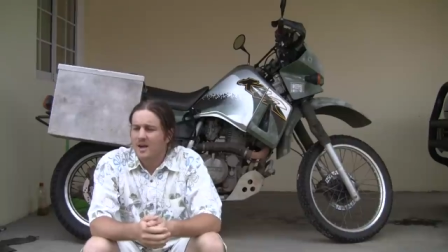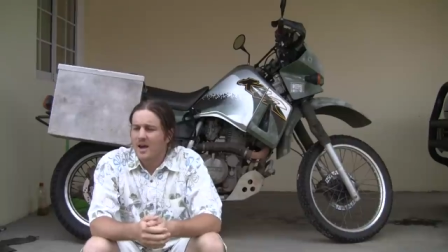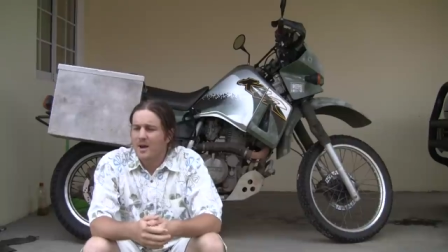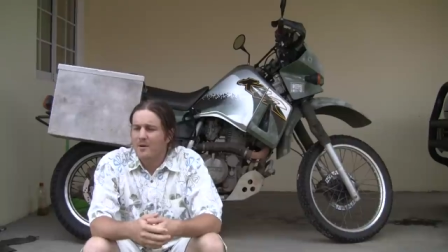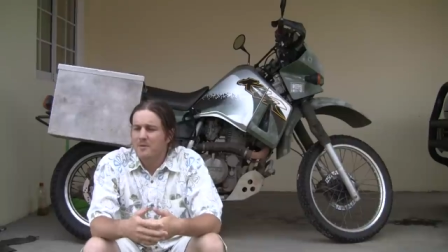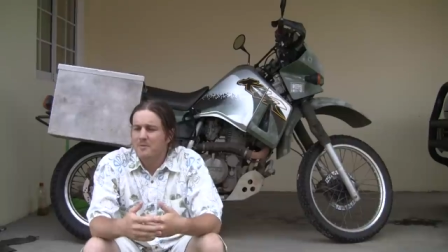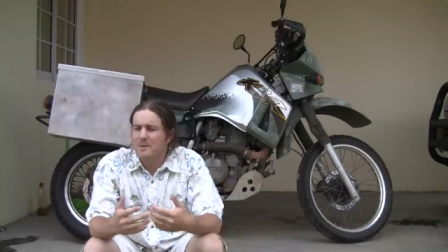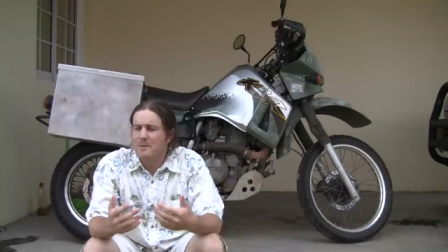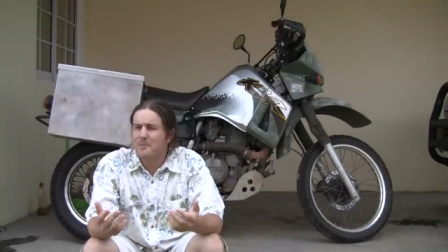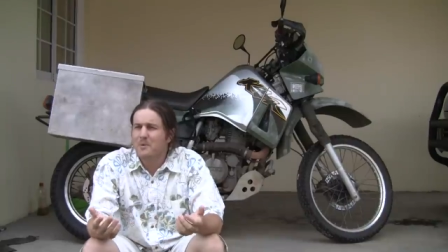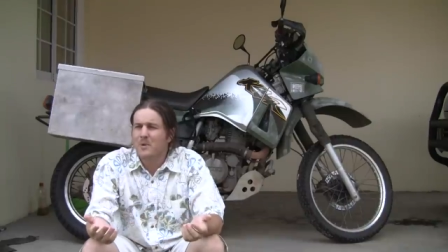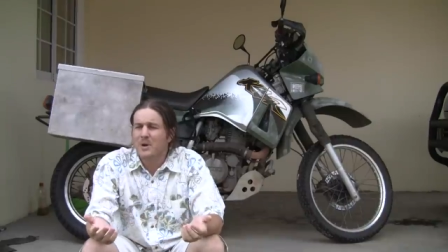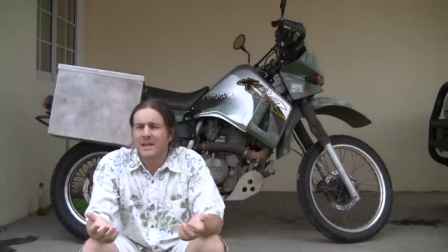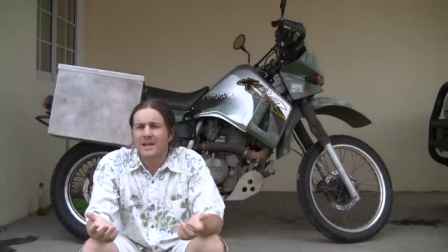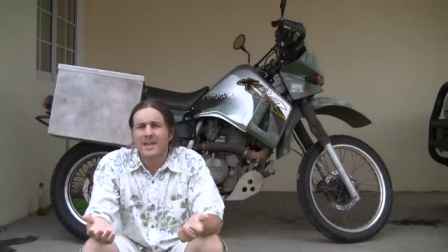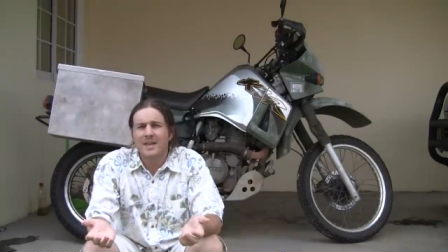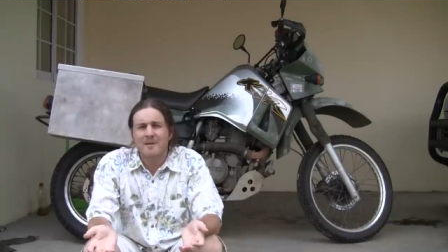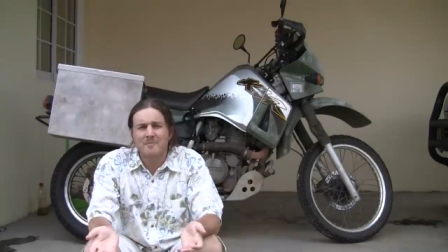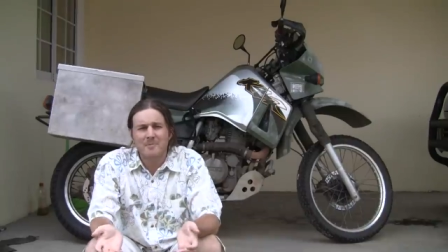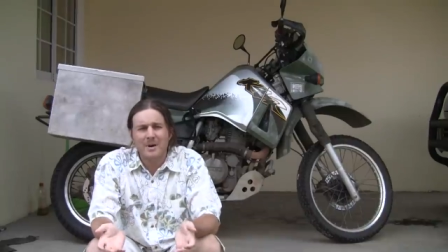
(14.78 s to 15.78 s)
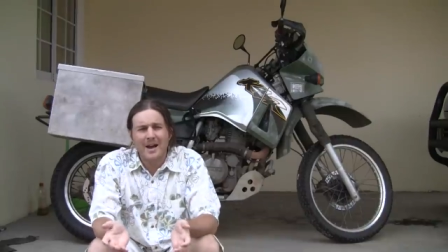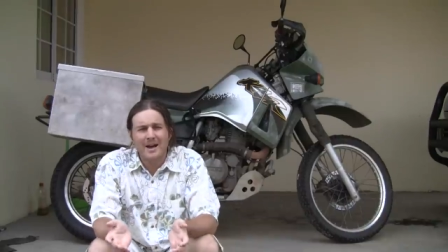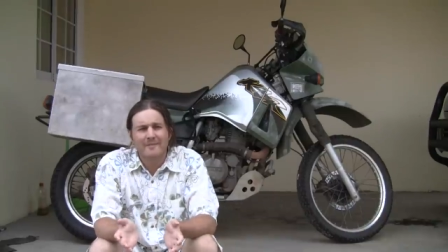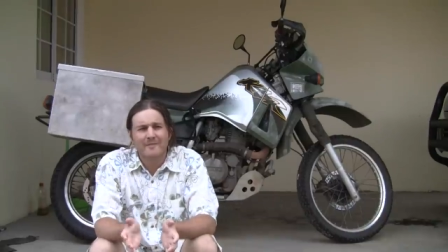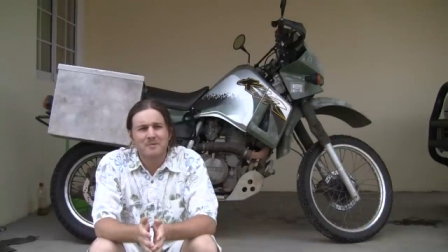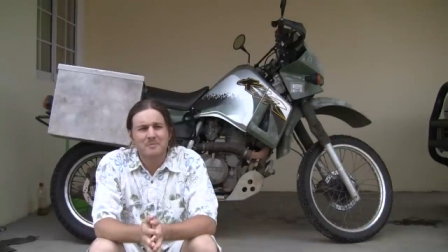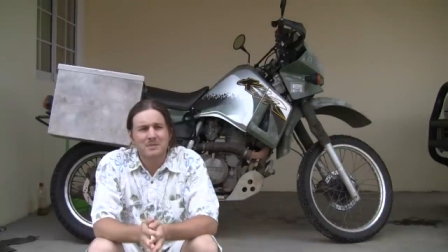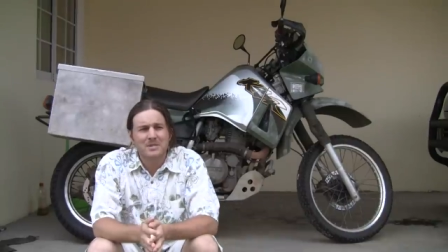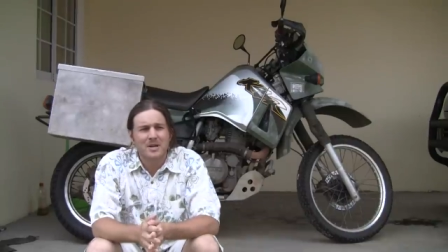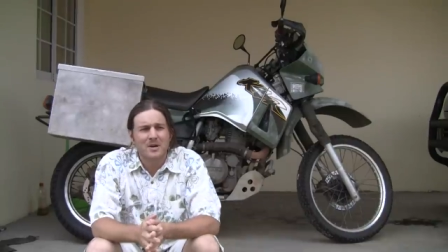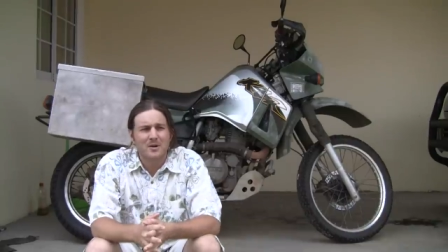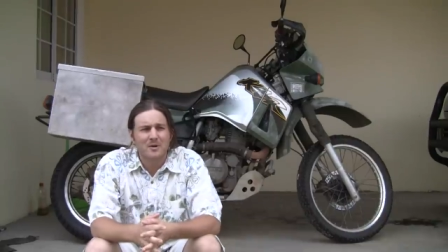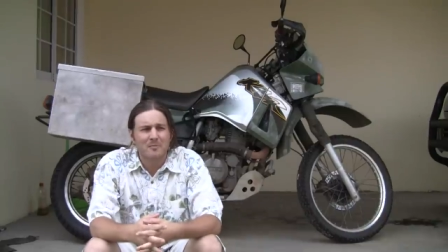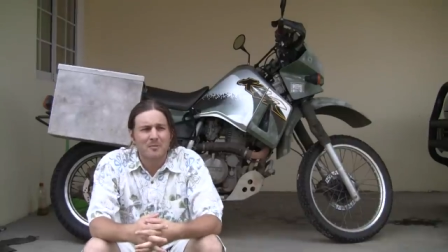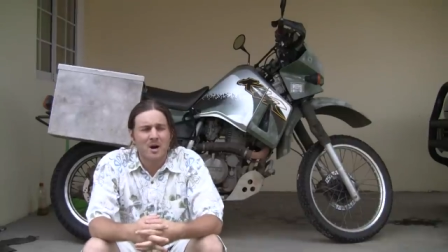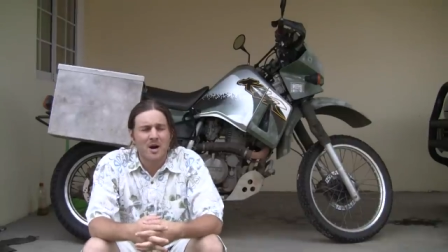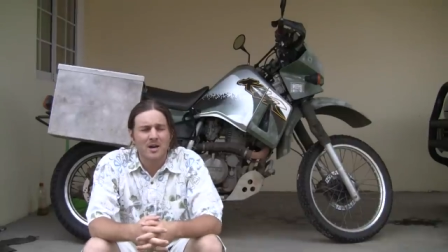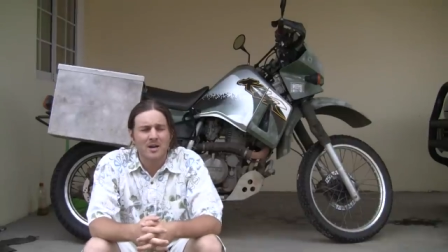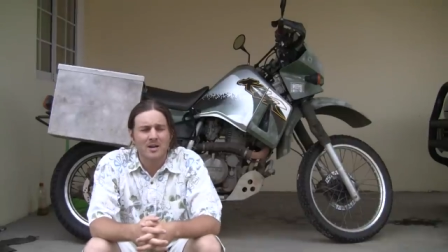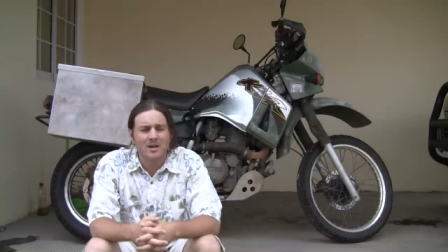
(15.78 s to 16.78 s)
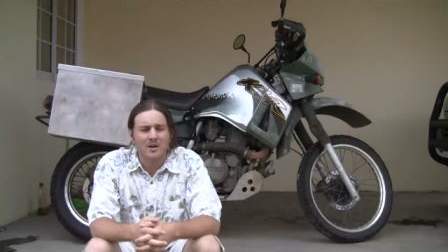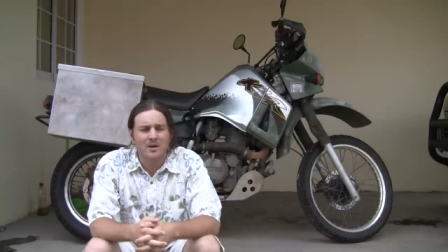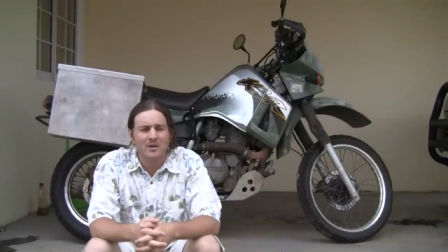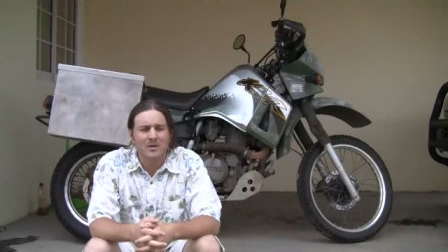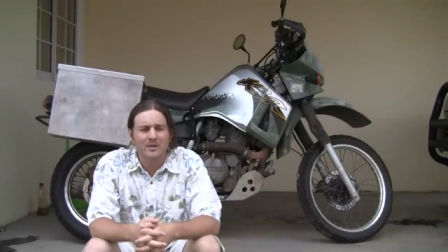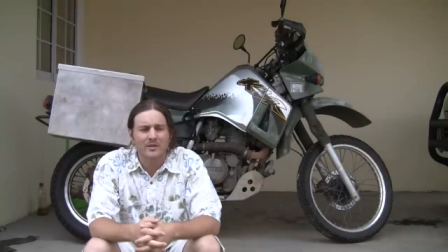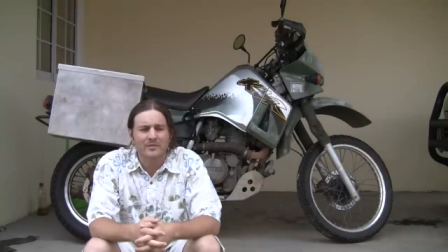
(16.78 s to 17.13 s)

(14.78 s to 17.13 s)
I remember when I came back from Cerro Banco